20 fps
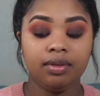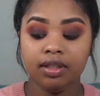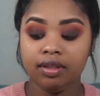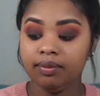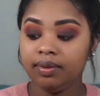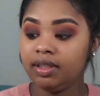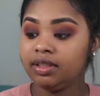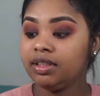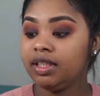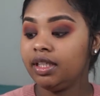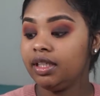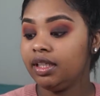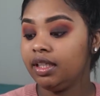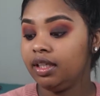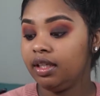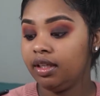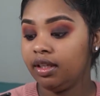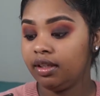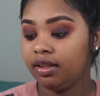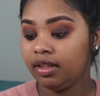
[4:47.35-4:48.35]
going to be
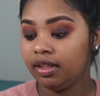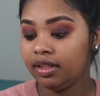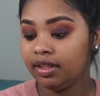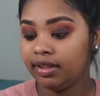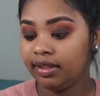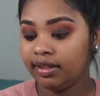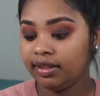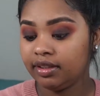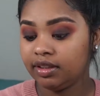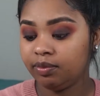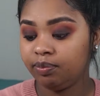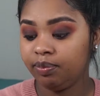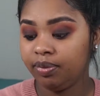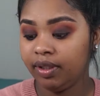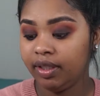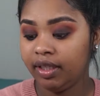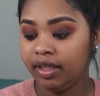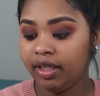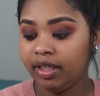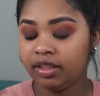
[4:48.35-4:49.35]
taking this
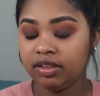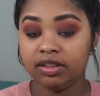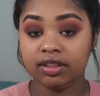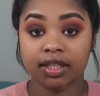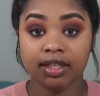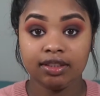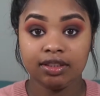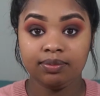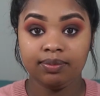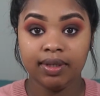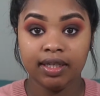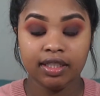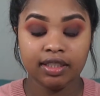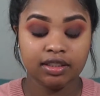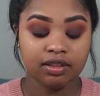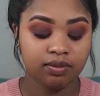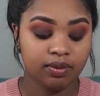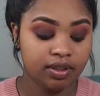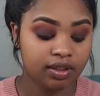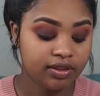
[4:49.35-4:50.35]
BH
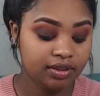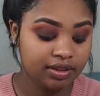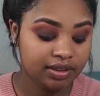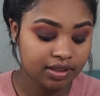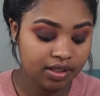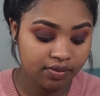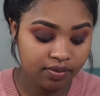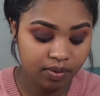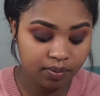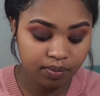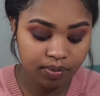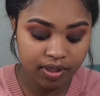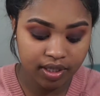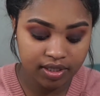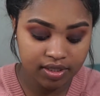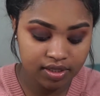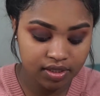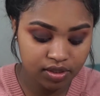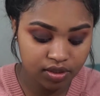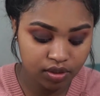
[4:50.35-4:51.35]
Cosmetics 107
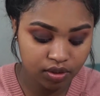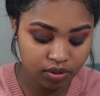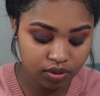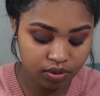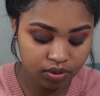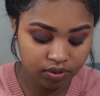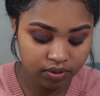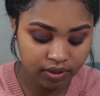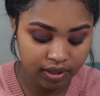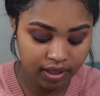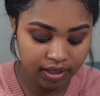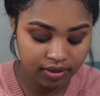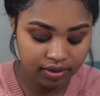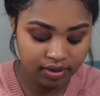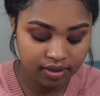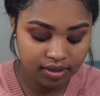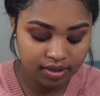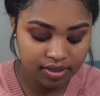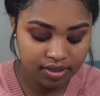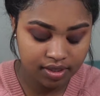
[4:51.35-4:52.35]
brush to create
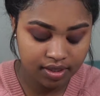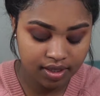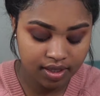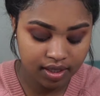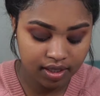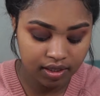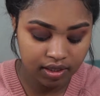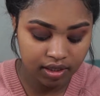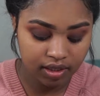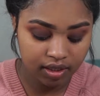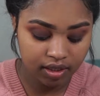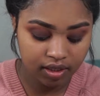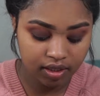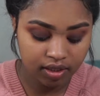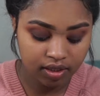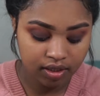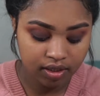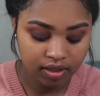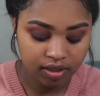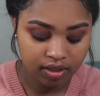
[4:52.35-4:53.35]
this
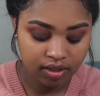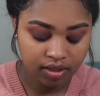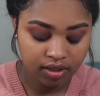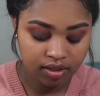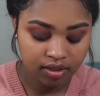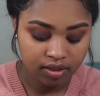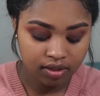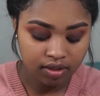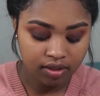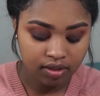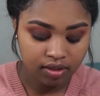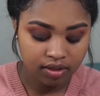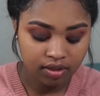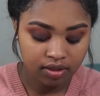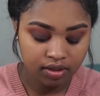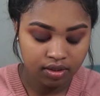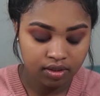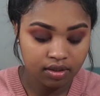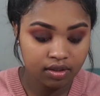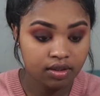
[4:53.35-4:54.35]
liner.
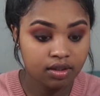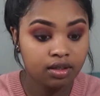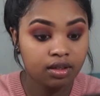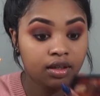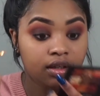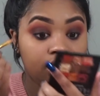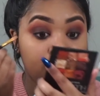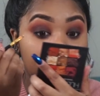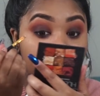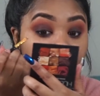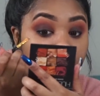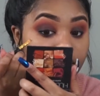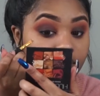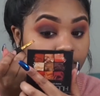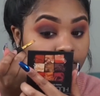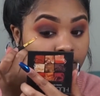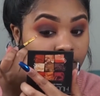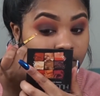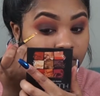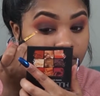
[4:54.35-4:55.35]
And what I'm
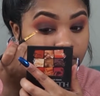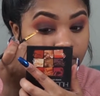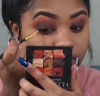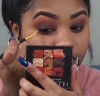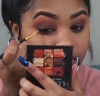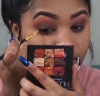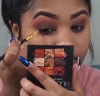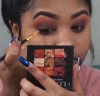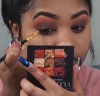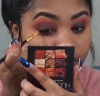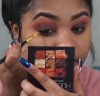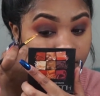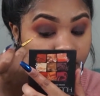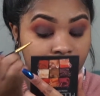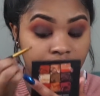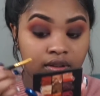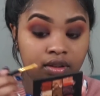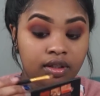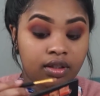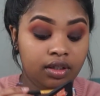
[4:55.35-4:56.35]
going to do,
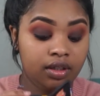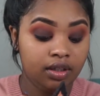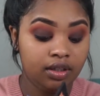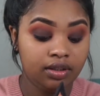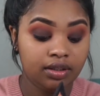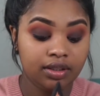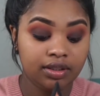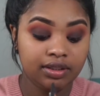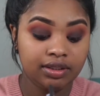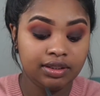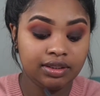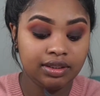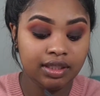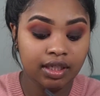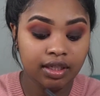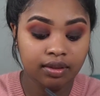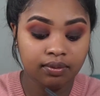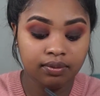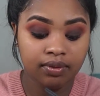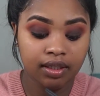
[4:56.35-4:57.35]
the
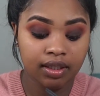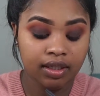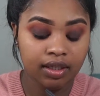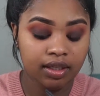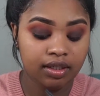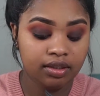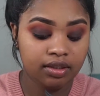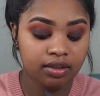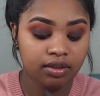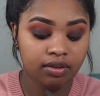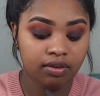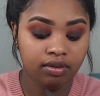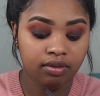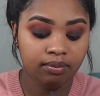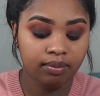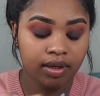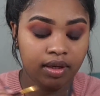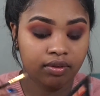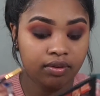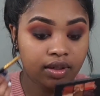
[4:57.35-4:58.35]
same thing I do
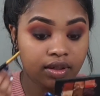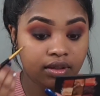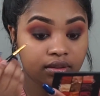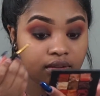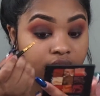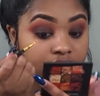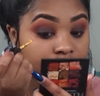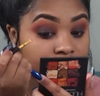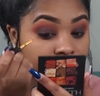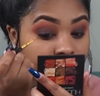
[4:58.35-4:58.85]
with my regular